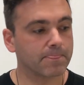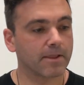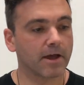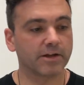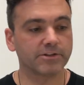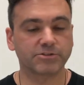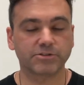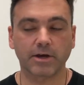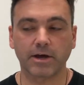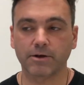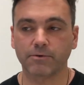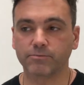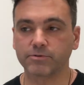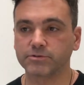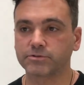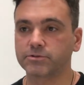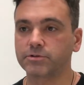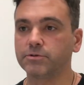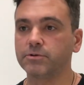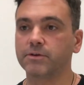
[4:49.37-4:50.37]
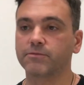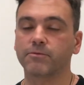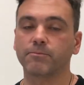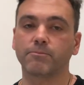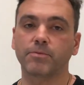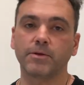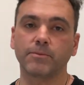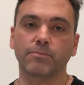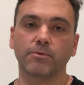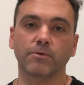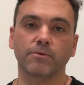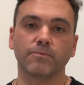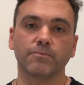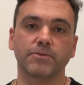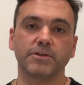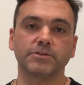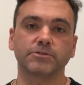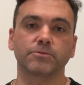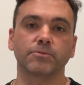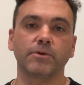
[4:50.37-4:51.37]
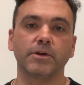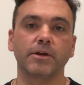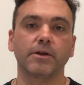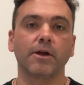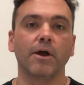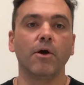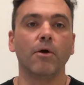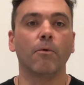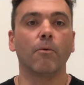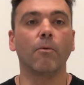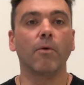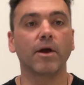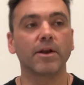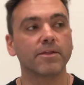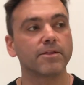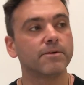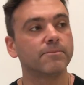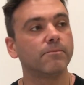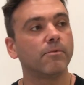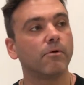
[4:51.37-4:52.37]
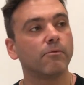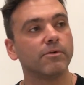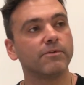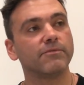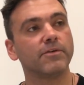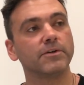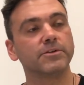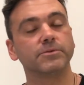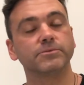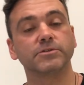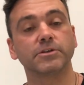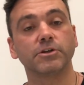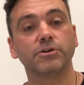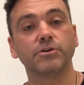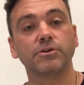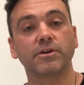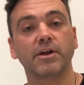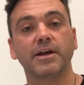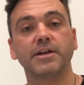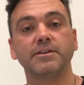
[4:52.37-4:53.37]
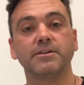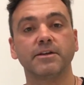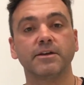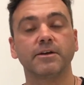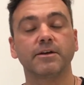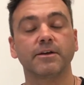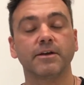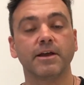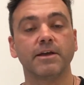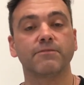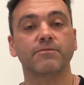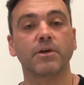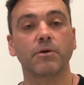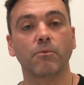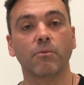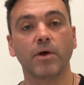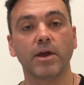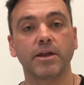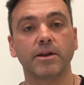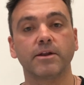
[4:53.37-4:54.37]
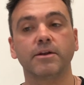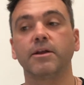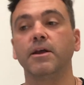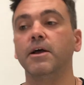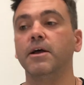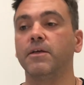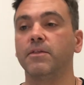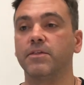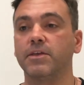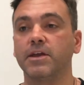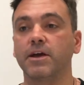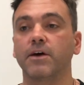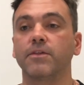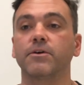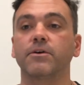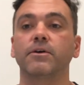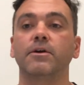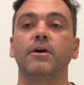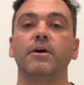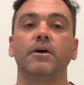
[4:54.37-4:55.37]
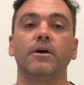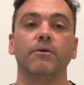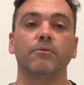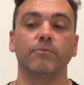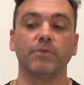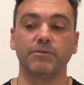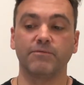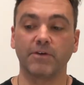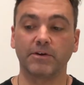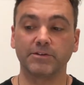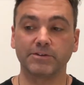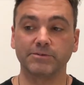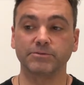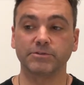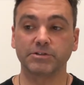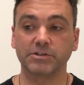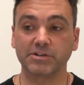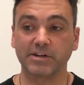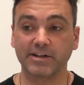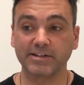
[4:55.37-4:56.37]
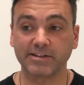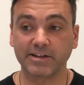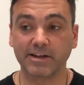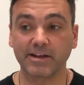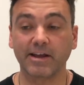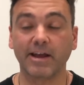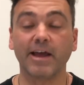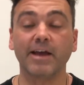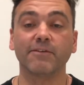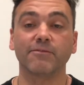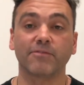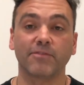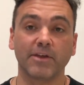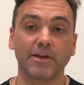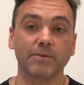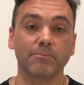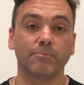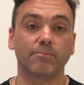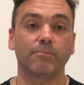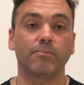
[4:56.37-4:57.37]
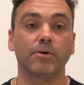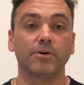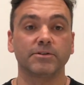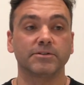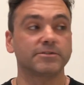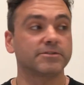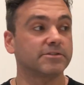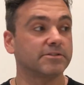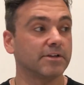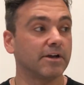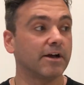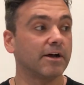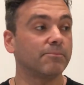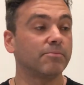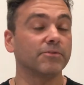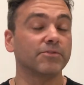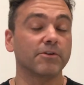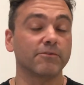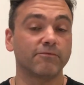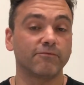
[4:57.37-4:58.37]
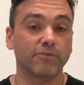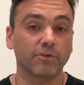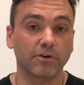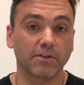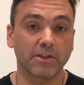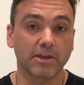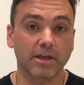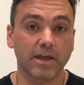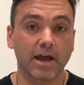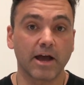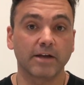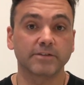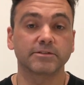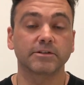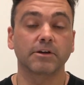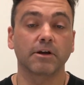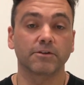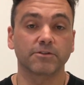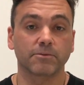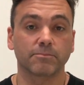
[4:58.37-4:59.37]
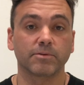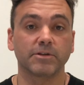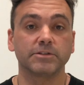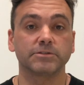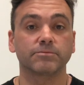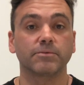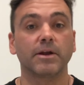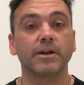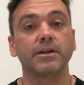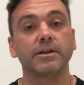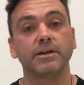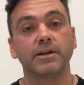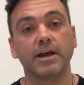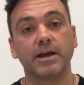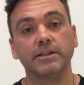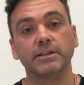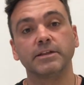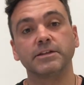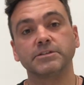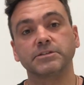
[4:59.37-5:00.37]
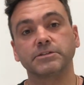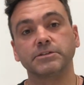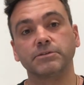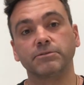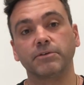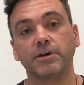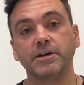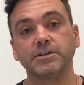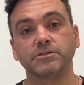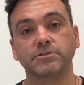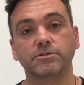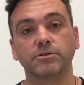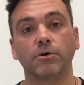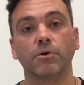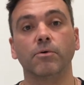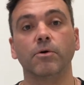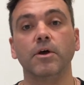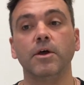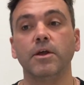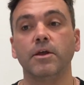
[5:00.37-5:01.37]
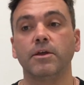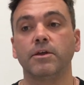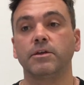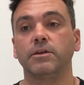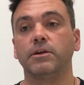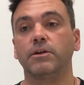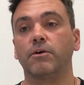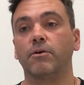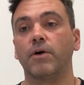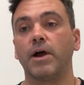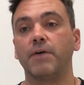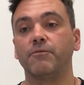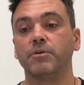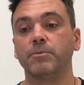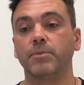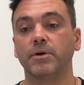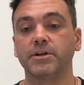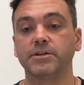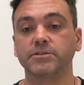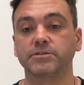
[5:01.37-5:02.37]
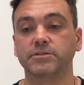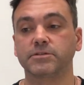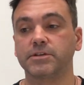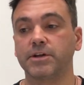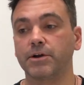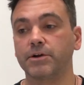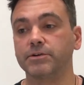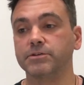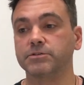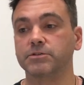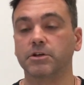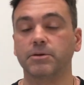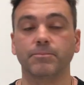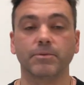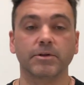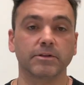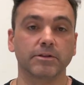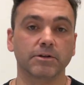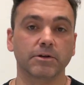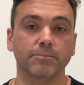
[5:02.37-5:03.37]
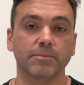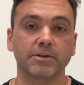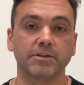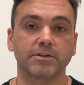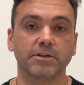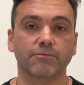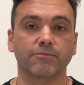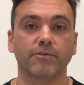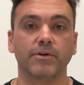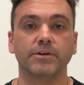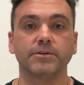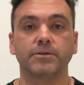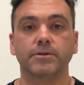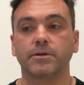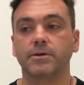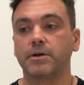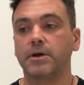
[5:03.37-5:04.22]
I chatted with 2 different people this week. One of them, we felt it was a good idea if they waited. The other, we felt it was a good idea if they put their foot on the gas and got their place ready and list it, right? So, you know, everybody's scenario is going to be a little bit different.